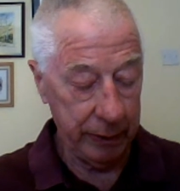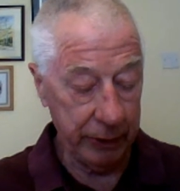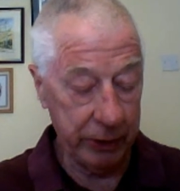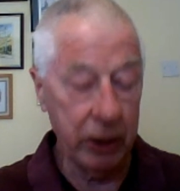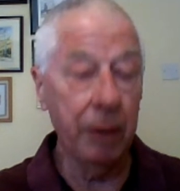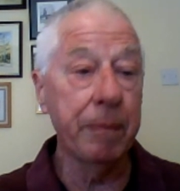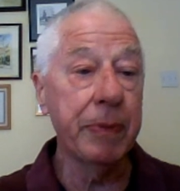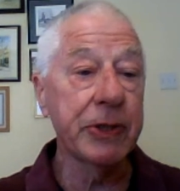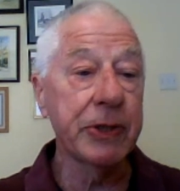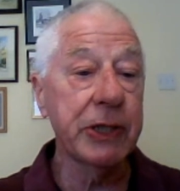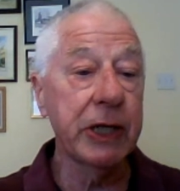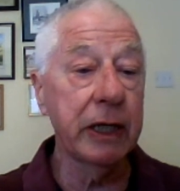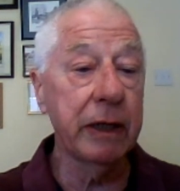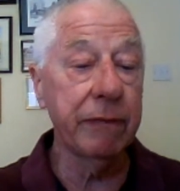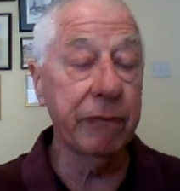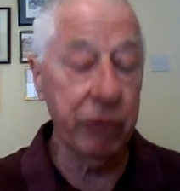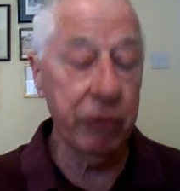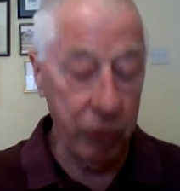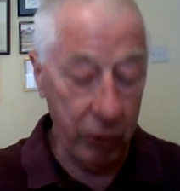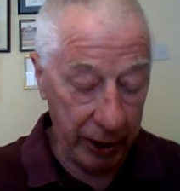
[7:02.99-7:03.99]
The
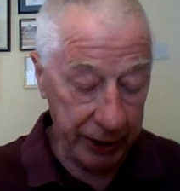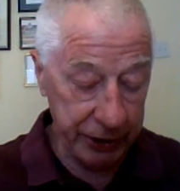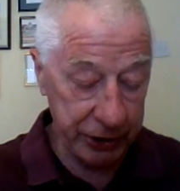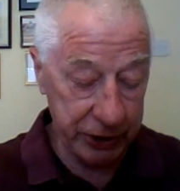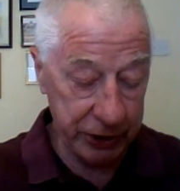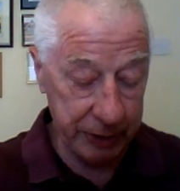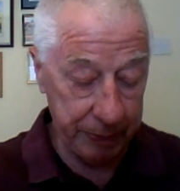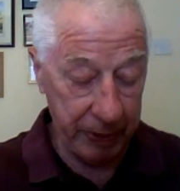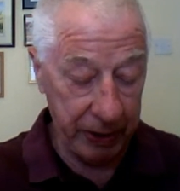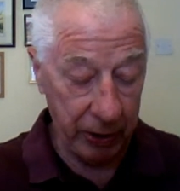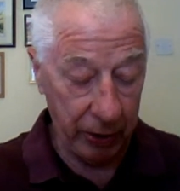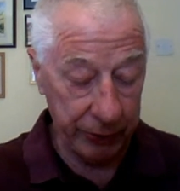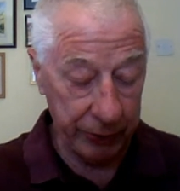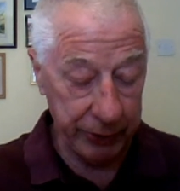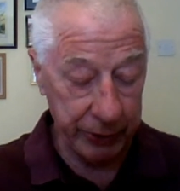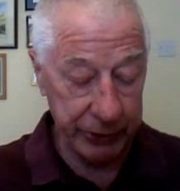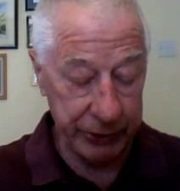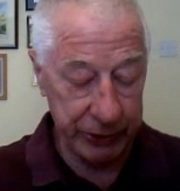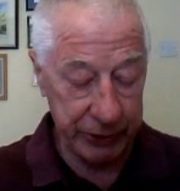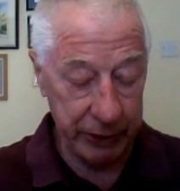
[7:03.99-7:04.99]
compassing of Christ be
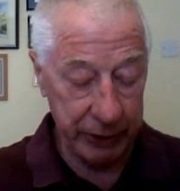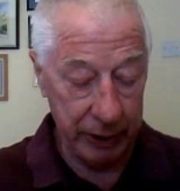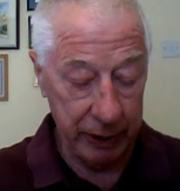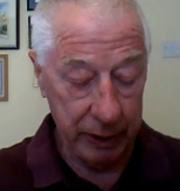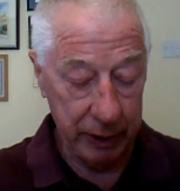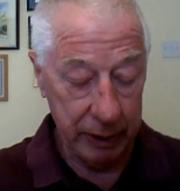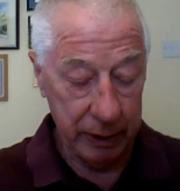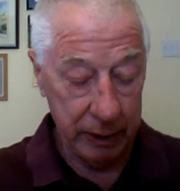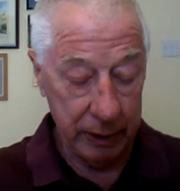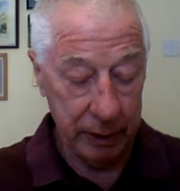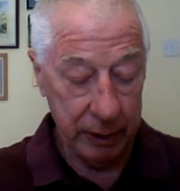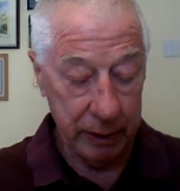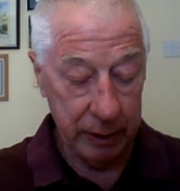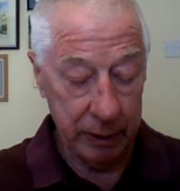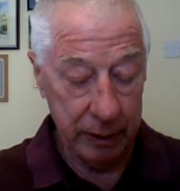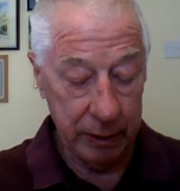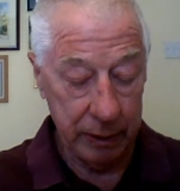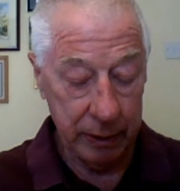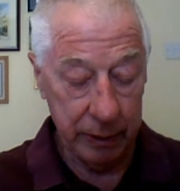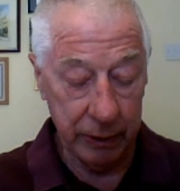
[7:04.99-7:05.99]
on us,
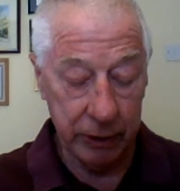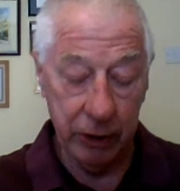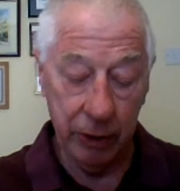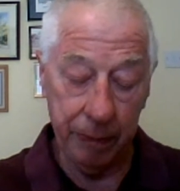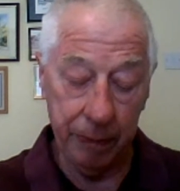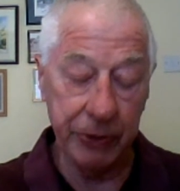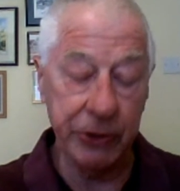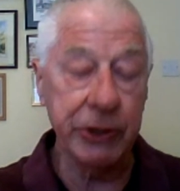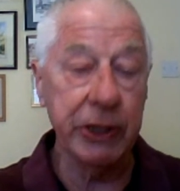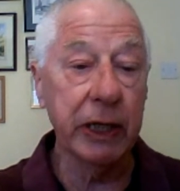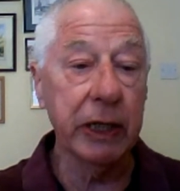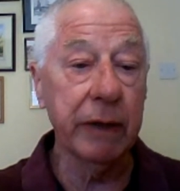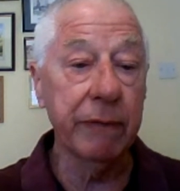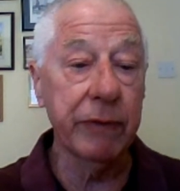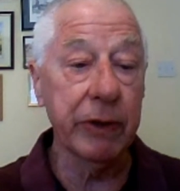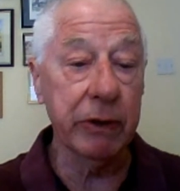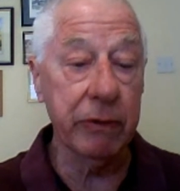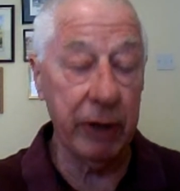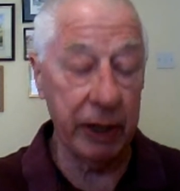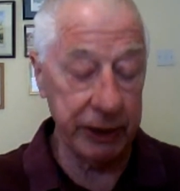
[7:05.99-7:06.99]
the compassing
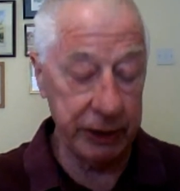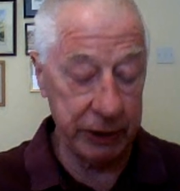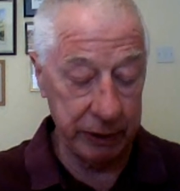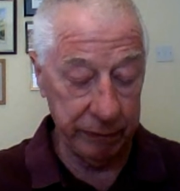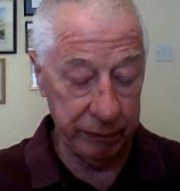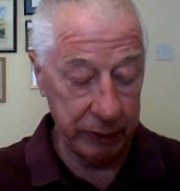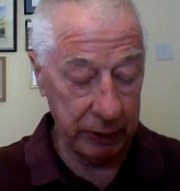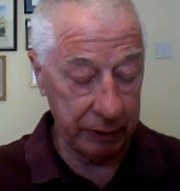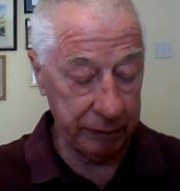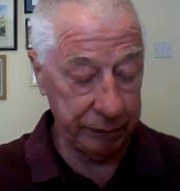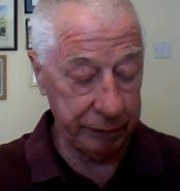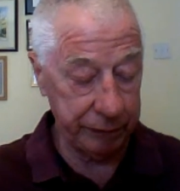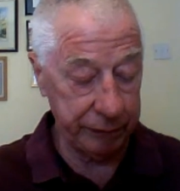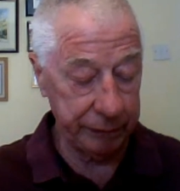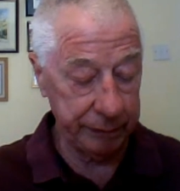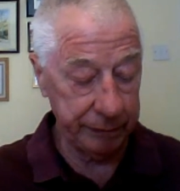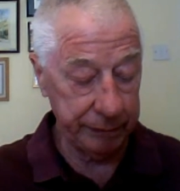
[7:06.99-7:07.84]
of the Christ of love.